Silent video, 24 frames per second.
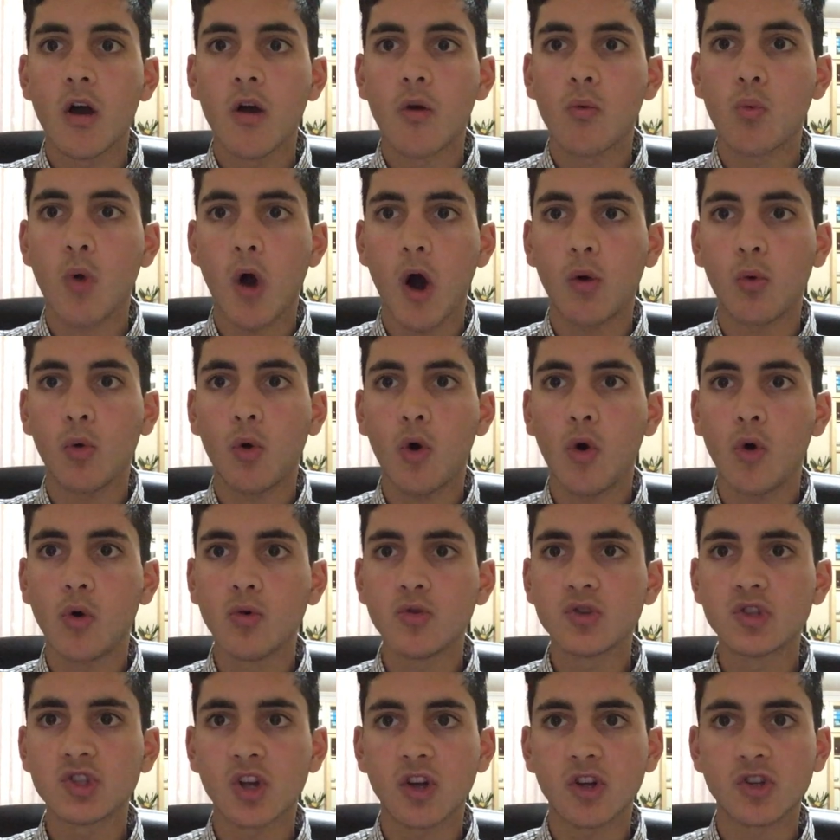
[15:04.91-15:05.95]
while
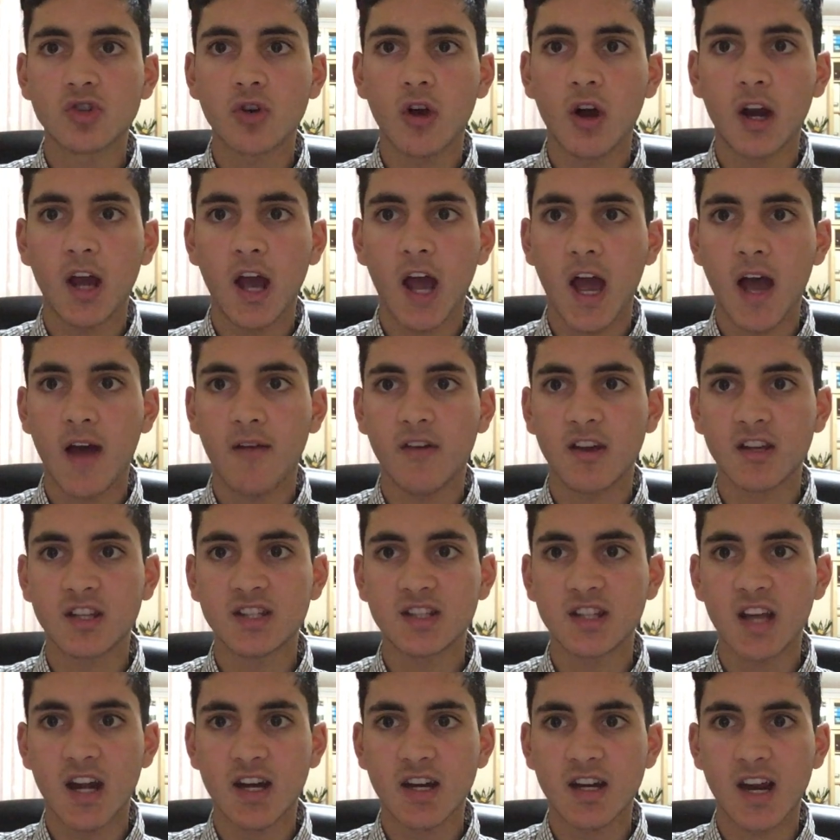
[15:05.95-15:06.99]
also trying to have a
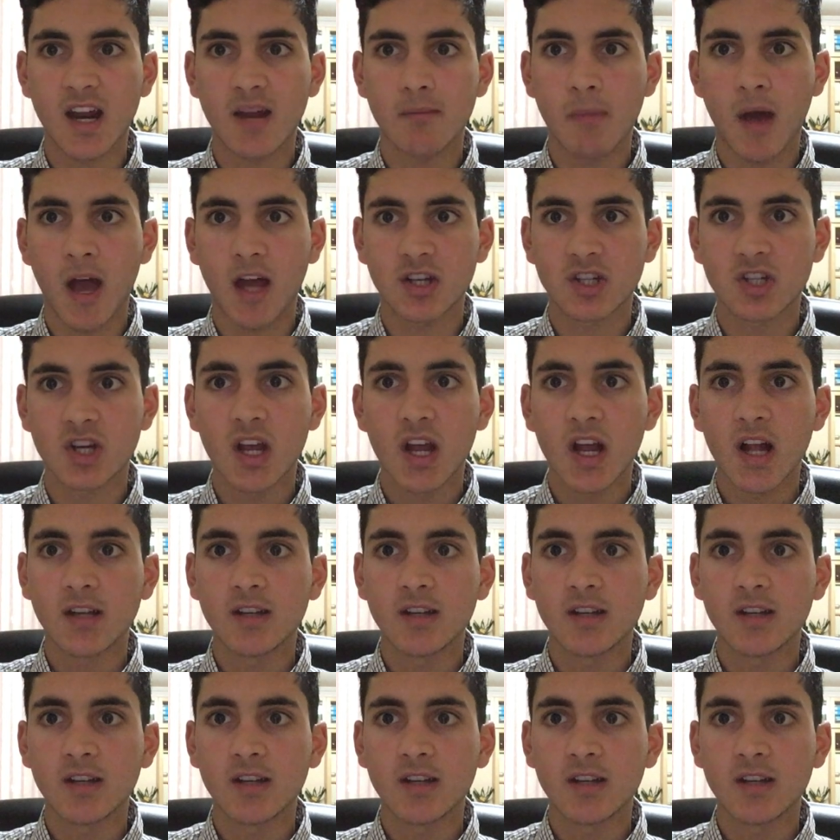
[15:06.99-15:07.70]
Saturday match.